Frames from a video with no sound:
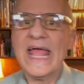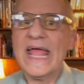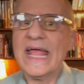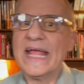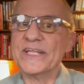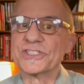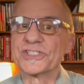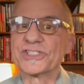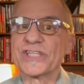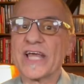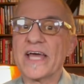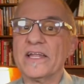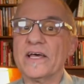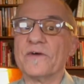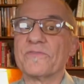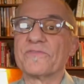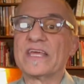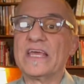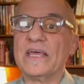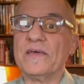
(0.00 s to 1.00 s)
Instead
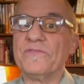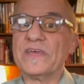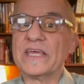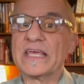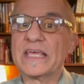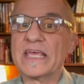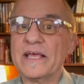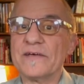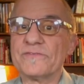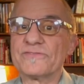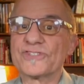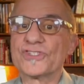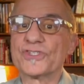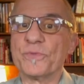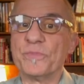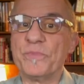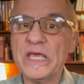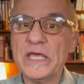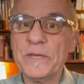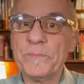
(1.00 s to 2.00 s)
of giving gifts to
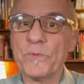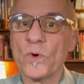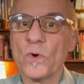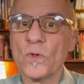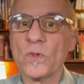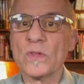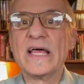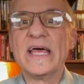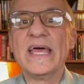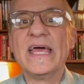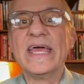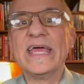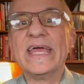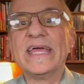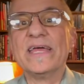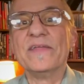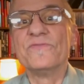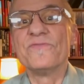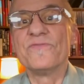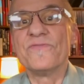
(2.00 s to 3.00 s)
people,
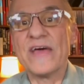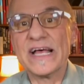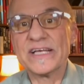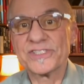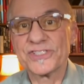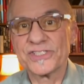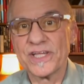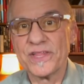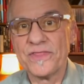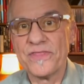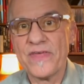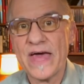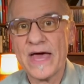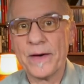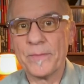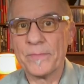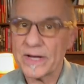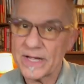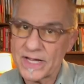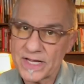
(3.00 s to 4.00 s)
invest in
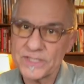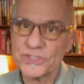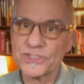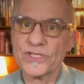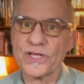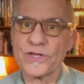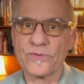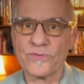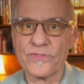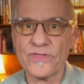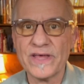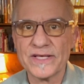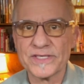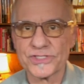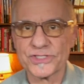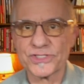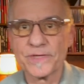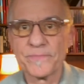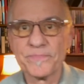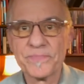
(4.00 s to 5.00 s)
them. Consider
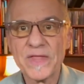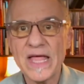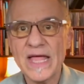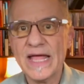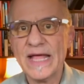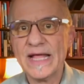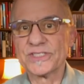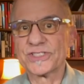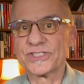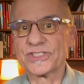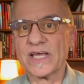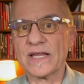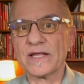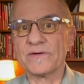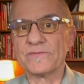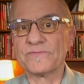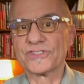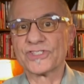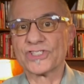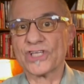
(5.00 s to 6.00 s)
this. Instead
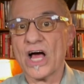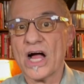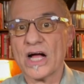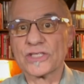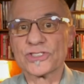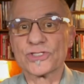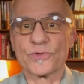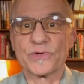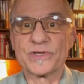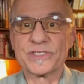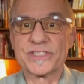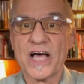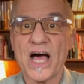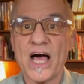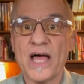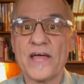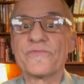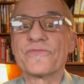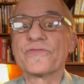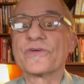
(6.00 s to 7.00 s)
of socks or a
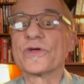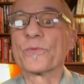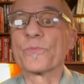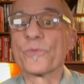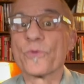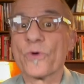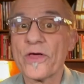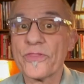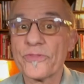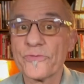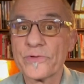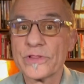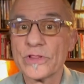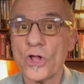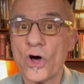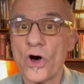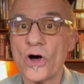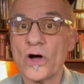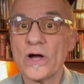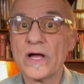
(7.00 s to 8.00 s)
tie for your
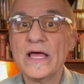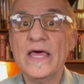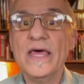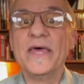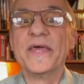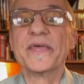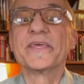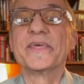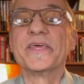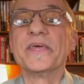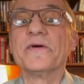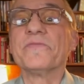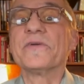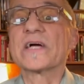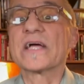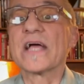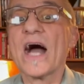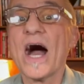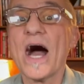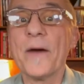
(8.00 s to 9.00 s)
brother-in-law, give a
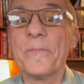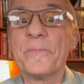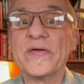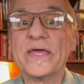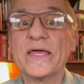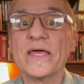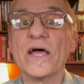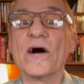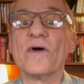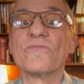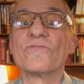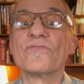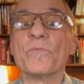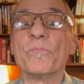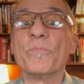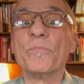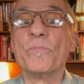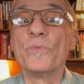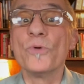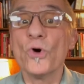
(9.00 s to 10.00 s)
copy of the
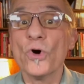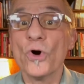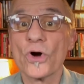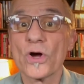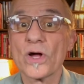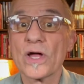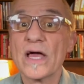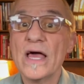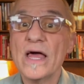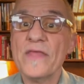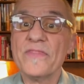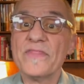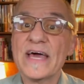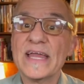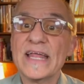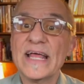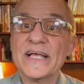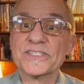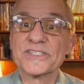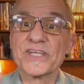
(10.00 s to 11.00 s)
book
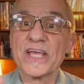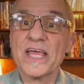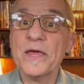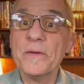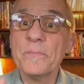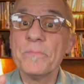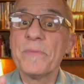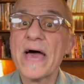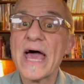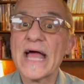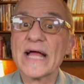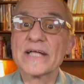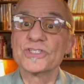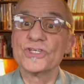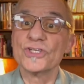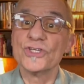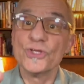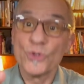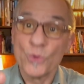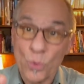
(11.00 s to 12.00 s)
that has
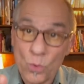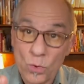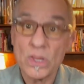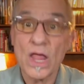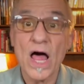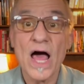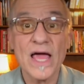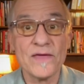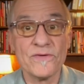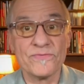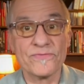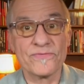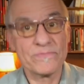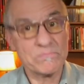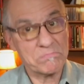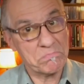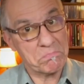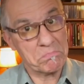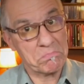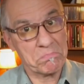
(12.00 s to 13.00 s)
impacted your life
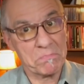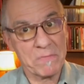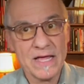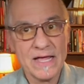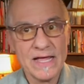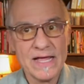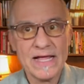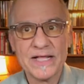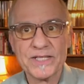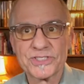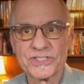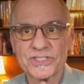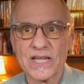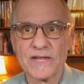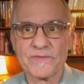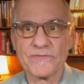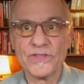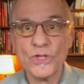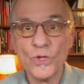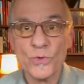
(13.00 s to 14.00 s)
Instead
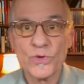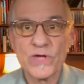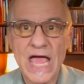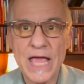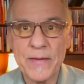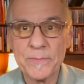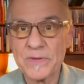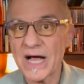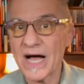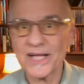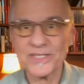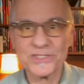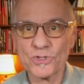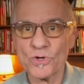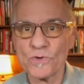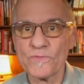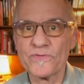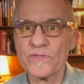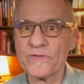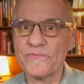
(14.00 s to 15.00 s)
of a new game
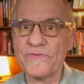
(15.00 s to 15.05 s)
console for the